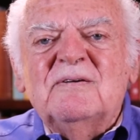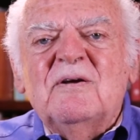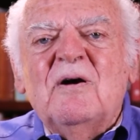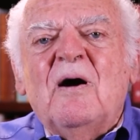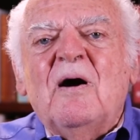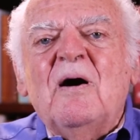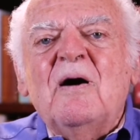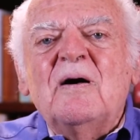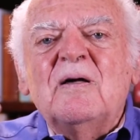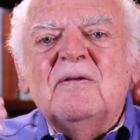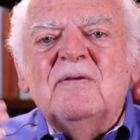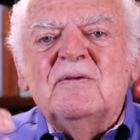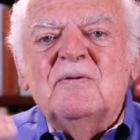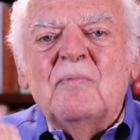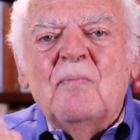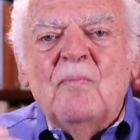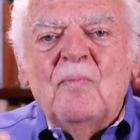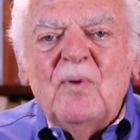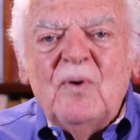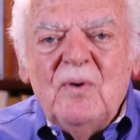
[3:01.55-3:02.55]
God's
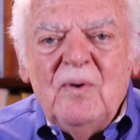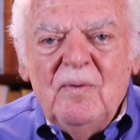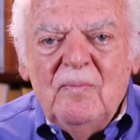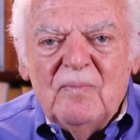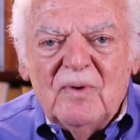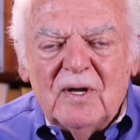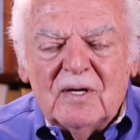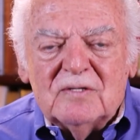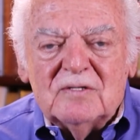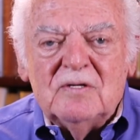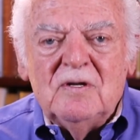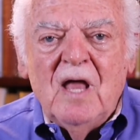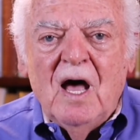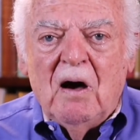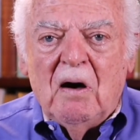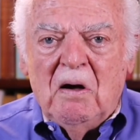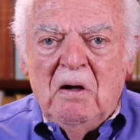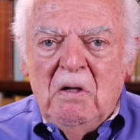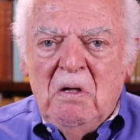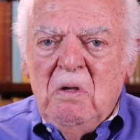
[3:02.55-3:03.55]
purpose.
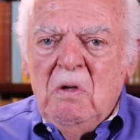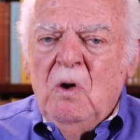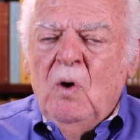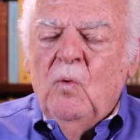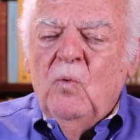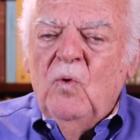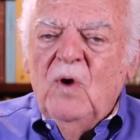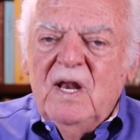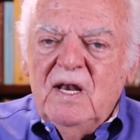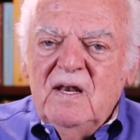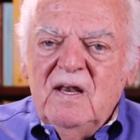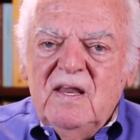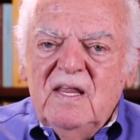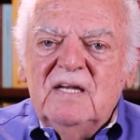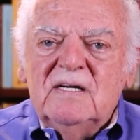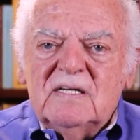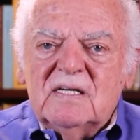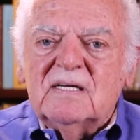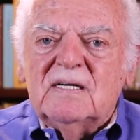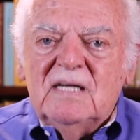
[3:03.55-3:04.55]
Now, when
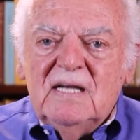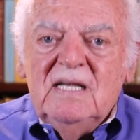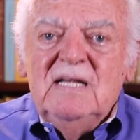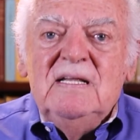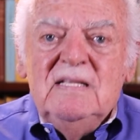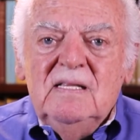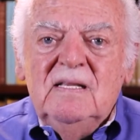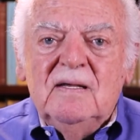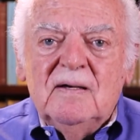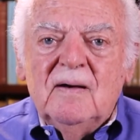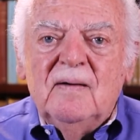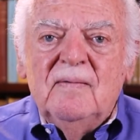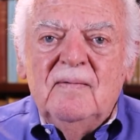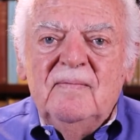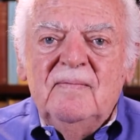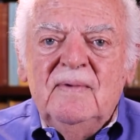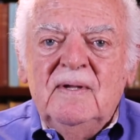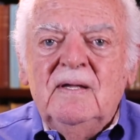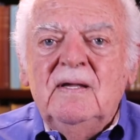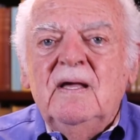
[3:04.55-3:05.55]
this
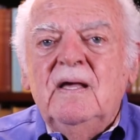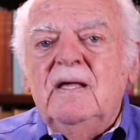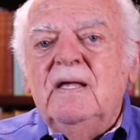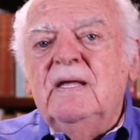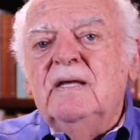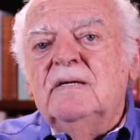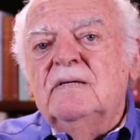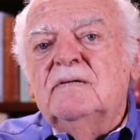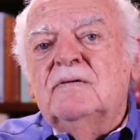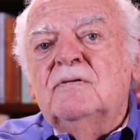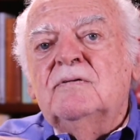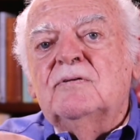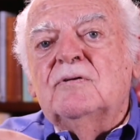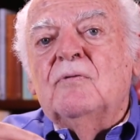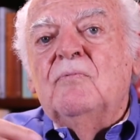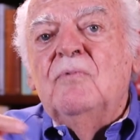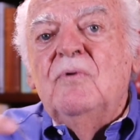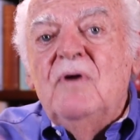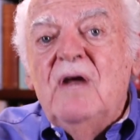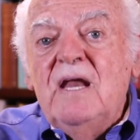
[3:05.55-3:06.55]
kingdom is
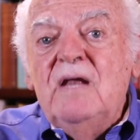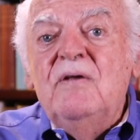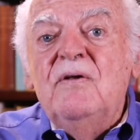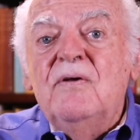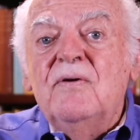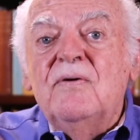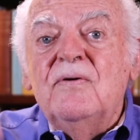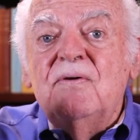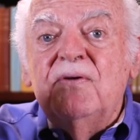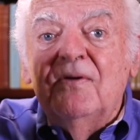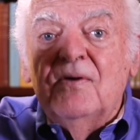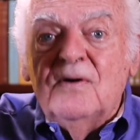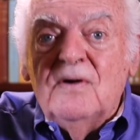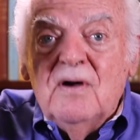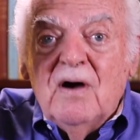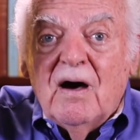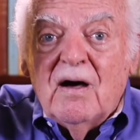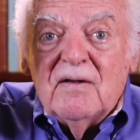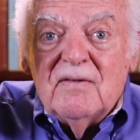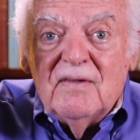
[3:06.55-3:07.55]
surrendered to
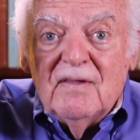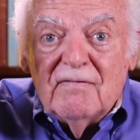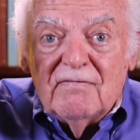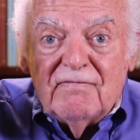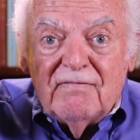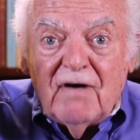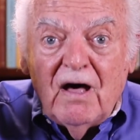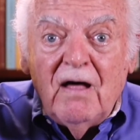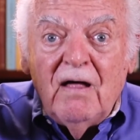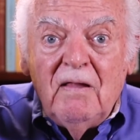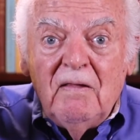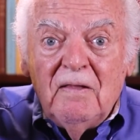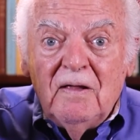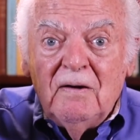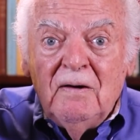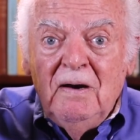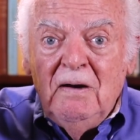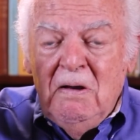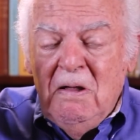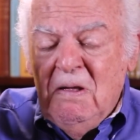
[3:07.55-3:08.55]
God the
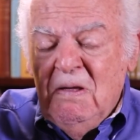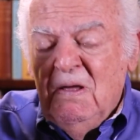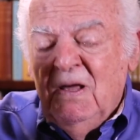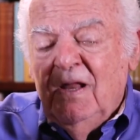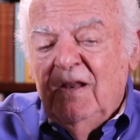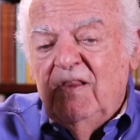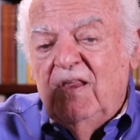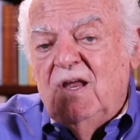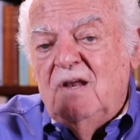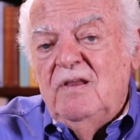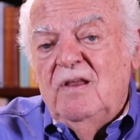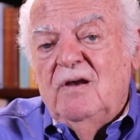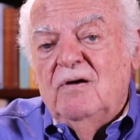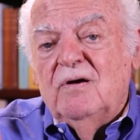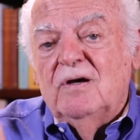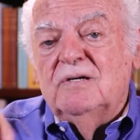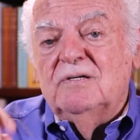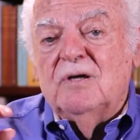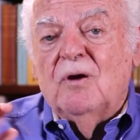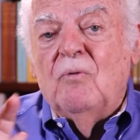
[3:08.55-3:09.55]
Father, then
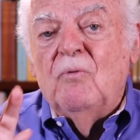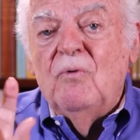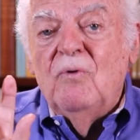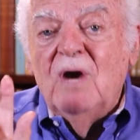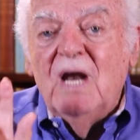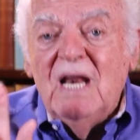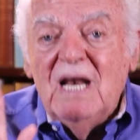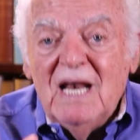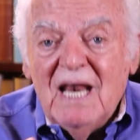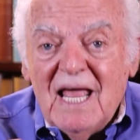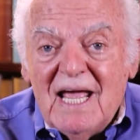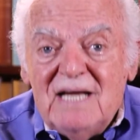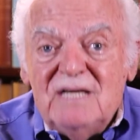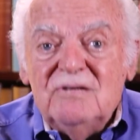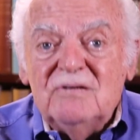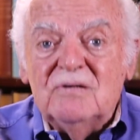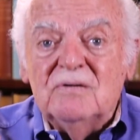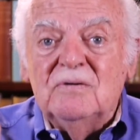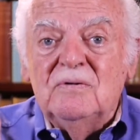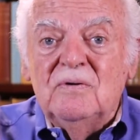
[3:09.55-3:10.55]
there is a
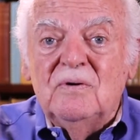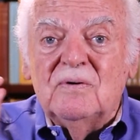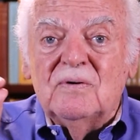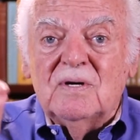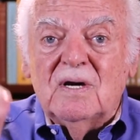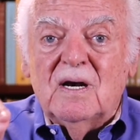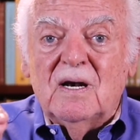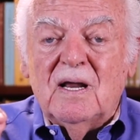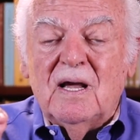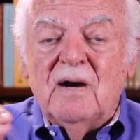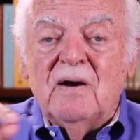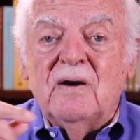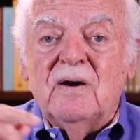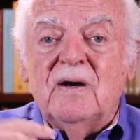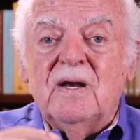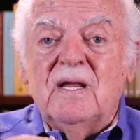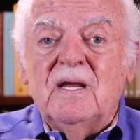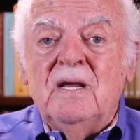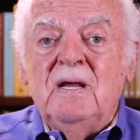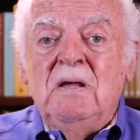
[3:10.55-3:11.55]
relational
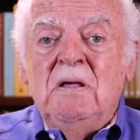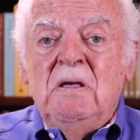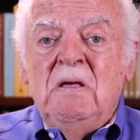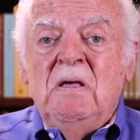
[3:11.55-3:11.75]
clarity